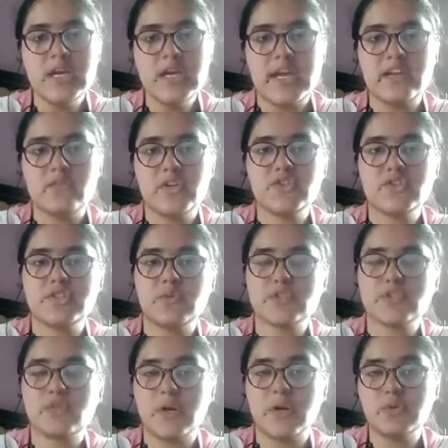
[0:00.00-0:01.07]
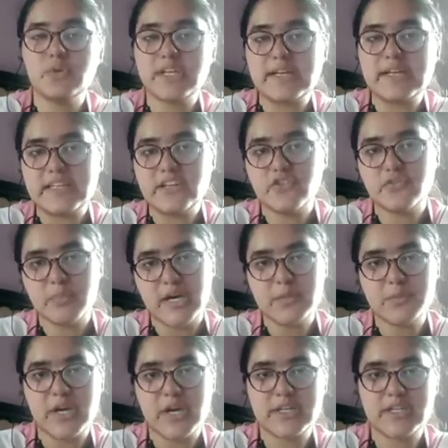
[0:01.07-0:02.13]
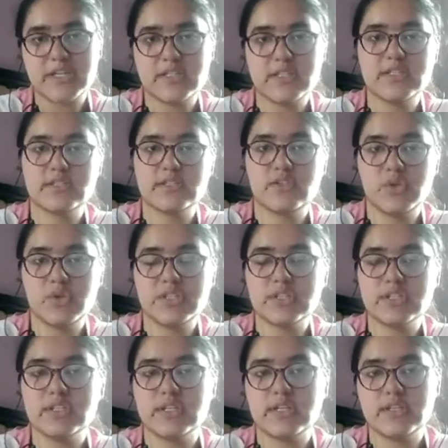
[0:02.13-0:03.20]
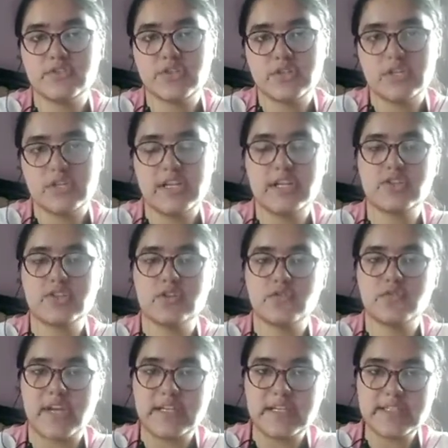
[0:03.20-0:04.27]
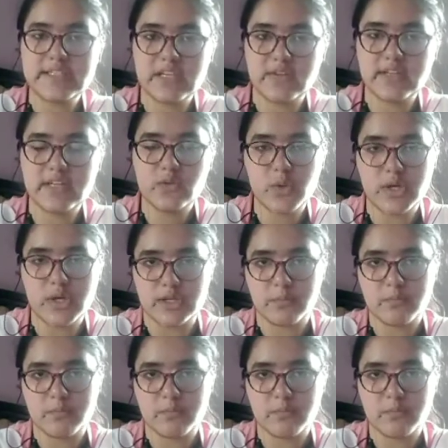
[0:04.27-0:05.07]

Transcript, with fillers: in which she was found guilty of malpractices during the general election of 1971.